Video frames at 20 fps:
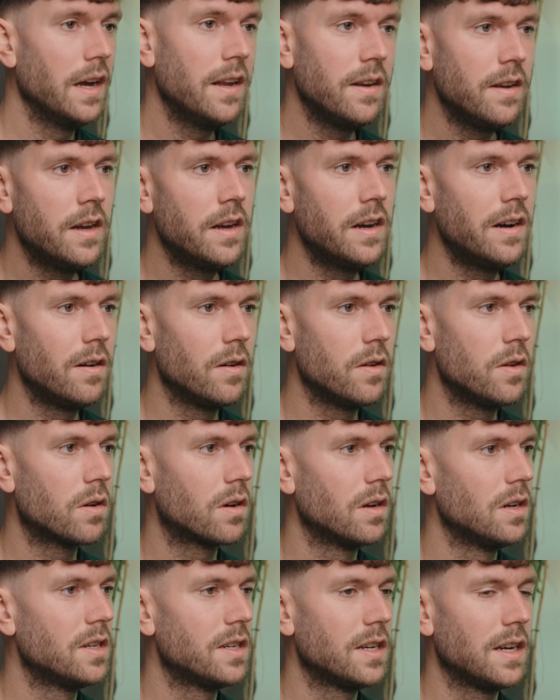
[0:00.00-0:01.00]
In here,
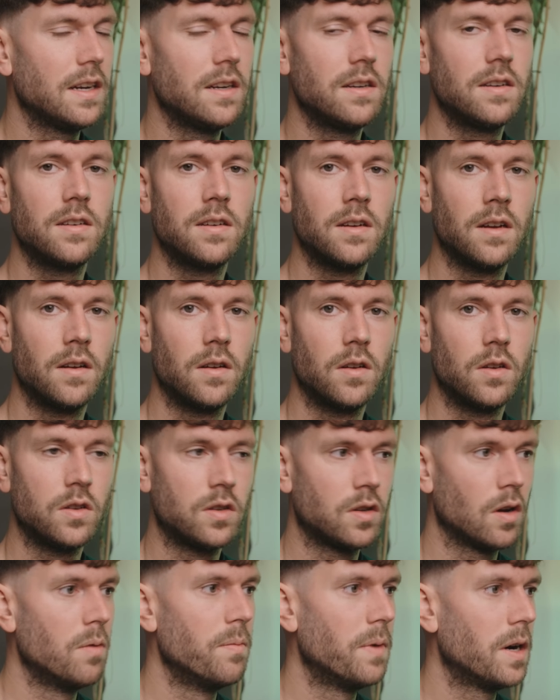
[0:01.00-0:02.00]
you can change
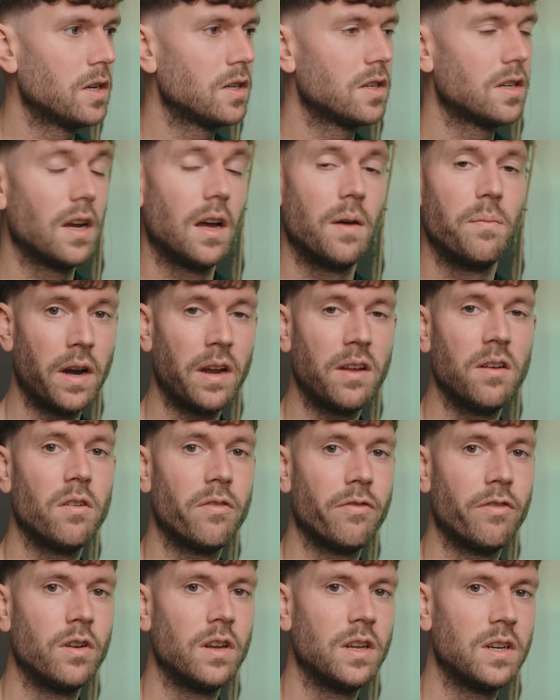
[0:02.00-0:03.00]
so much and bring
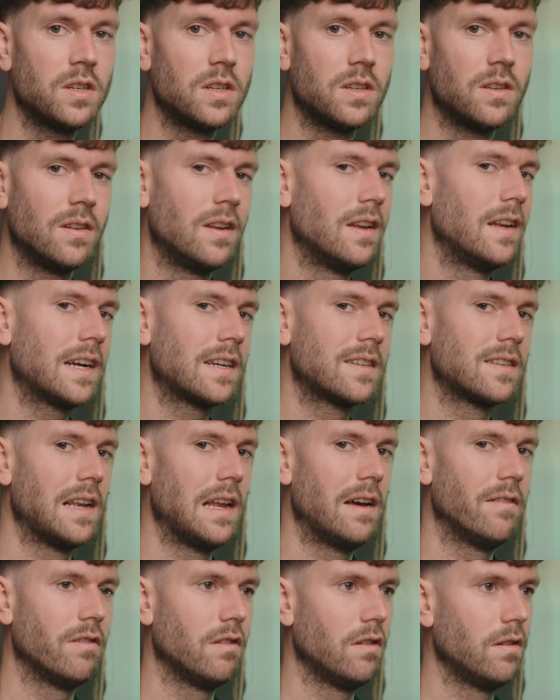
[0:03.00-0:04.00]
your footage to the
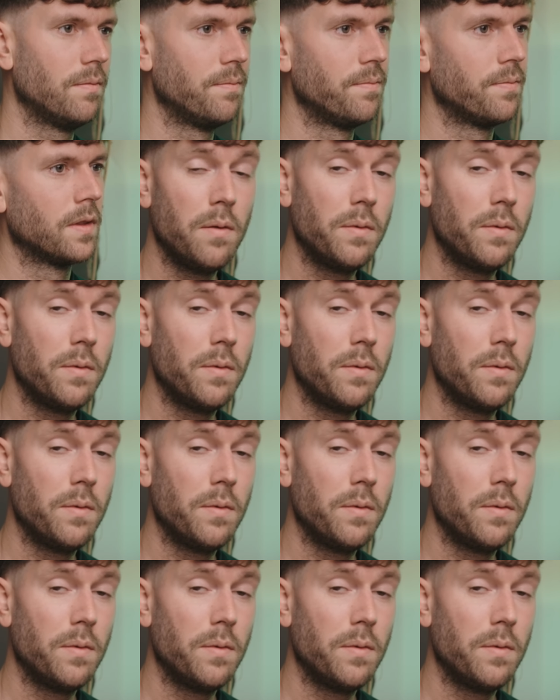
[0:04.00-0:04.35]
next level.